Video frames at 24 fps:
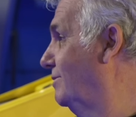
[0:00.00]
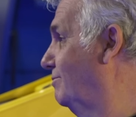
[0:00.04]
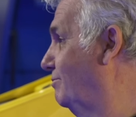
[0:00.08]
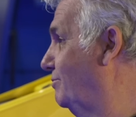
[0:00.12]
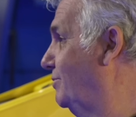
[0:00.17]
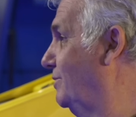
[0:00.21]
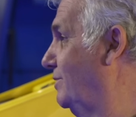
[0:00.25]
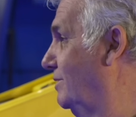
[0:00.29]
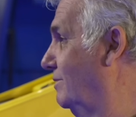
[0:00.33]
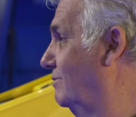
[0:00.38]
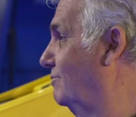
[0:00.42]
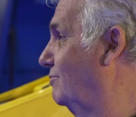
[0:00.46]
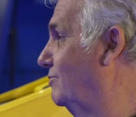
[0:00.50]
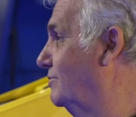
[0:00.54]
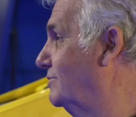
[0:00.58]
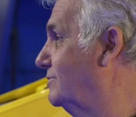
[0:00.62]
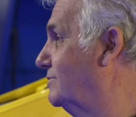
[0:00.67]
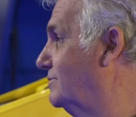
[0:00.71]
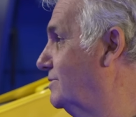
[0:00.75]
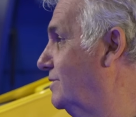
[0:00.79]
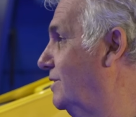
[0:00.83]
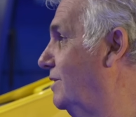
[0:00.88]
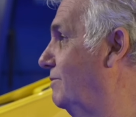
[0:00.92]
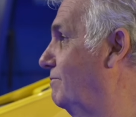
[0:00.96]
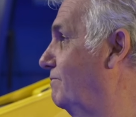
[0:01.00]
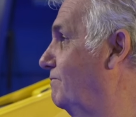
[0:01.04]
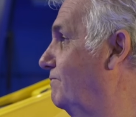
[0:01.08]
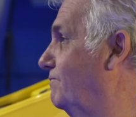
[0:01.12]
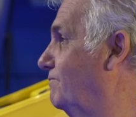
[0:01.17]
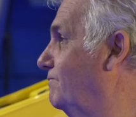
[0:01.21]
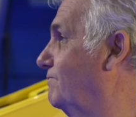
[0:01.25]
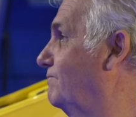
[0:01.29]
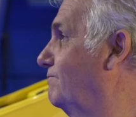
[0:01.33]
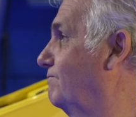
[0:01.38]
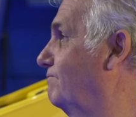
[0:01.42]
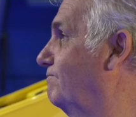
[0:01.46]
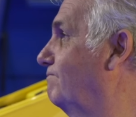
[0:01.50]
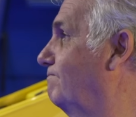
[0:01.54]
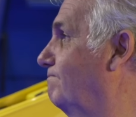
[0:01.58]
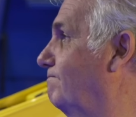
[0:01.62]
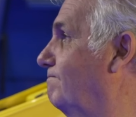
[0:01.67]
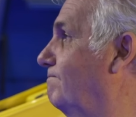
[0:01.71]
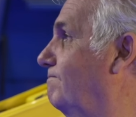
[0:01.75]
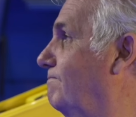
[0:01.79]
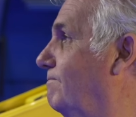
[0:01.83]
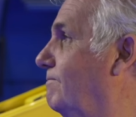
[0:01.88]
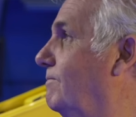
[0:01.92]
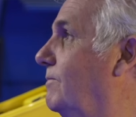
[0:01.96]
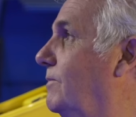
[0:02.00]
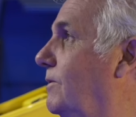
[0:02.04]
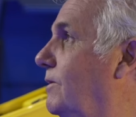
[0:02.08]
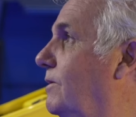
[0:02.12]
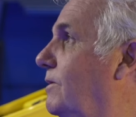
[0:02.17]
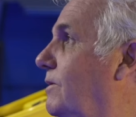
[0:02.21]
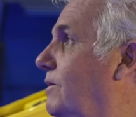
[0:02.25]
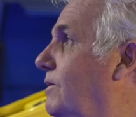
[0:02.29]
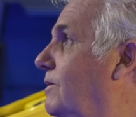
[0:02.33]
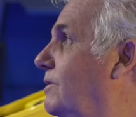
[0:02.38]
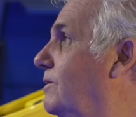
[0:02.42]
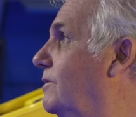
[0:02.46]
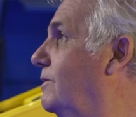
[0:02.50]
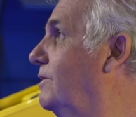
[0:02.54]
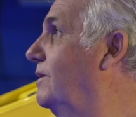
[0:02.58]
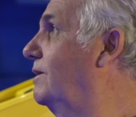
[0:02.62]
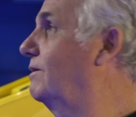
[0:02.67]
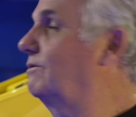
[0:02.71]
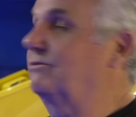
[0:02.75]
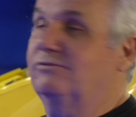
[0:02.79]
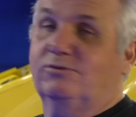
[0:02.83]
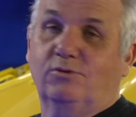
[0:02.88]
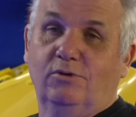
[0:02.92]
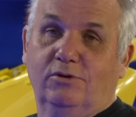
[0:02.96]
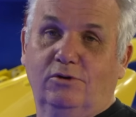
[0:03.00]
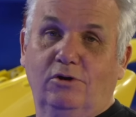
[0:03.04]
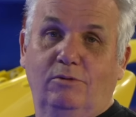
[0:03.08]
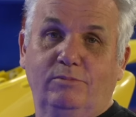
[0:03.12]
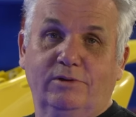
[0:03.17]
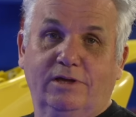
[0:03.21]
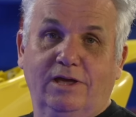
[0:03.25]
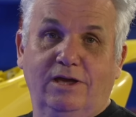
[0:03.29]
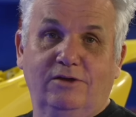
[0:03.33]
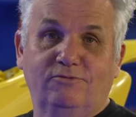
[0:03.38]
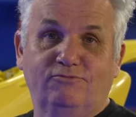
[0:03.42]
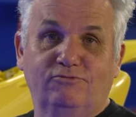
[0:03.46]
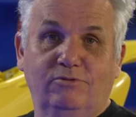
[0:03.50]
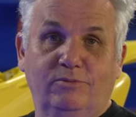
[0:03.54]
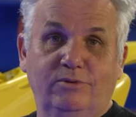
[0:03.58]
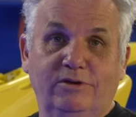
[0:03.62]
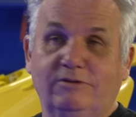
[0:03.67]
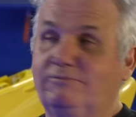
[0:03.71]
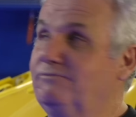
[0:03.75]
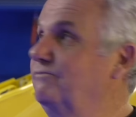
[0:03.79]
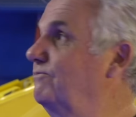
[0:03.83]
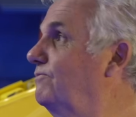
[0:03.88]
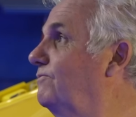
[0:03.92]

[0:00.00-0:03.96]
But it was, yeah, it's quite complicated for a bit.